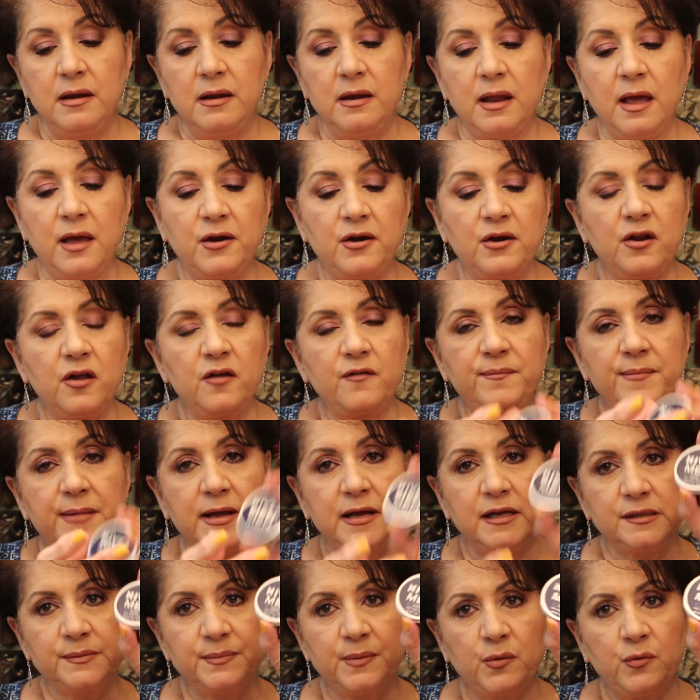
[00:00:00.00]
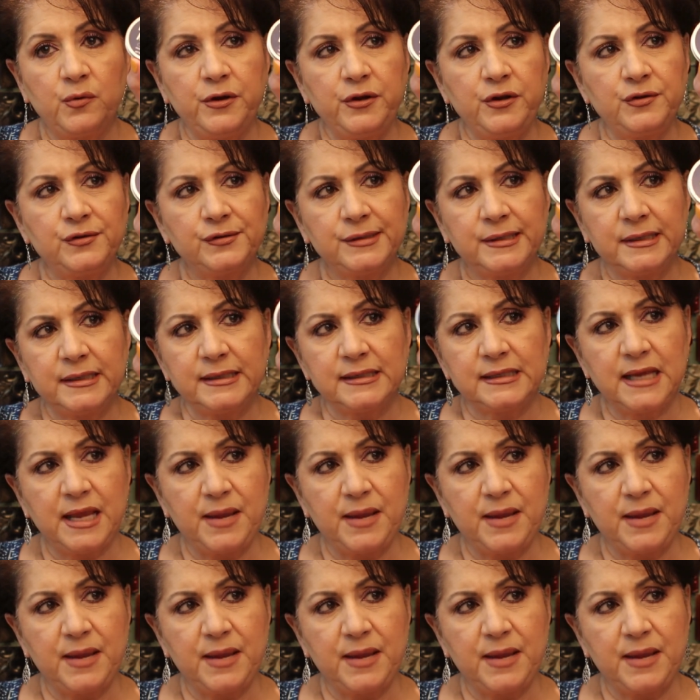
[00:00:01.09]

Now, I don't know if my husband would use this.